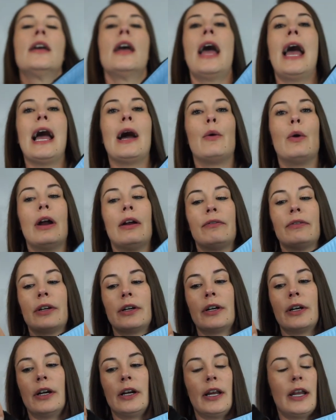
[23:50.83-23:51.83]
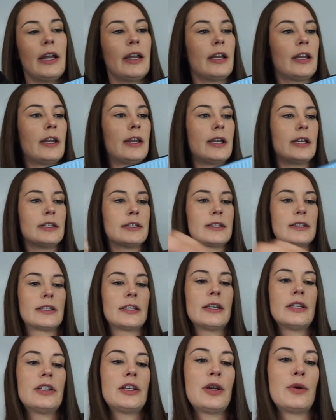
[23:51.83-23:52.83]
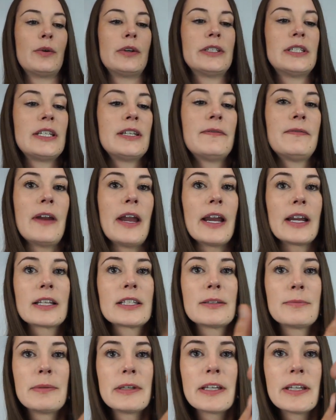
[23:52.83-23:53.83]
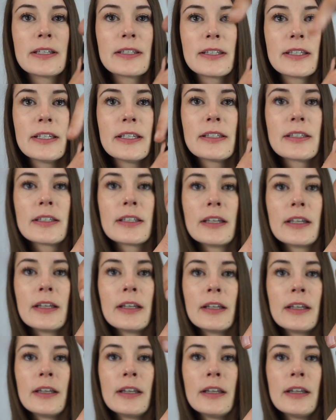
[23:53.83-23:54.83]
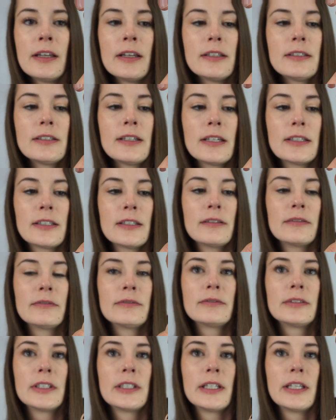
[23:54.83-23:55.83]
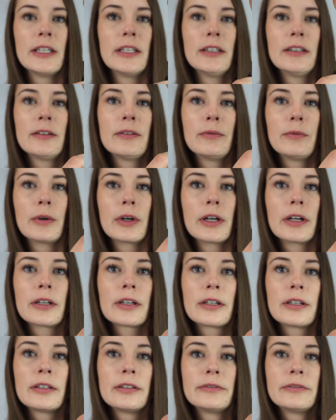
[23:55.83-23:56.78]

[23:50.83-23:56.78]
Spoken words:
However, it's new with defects because this doesn't really work.